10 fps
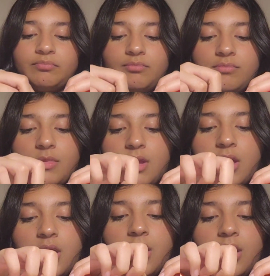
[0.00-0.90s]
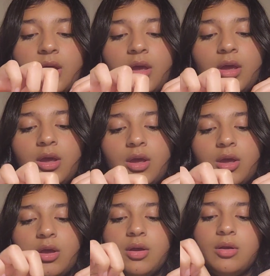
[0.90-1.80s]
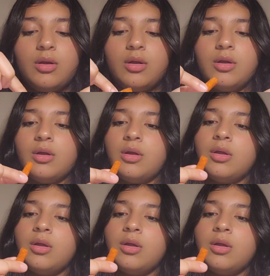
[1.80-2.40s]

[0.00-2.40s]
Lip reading: (silence)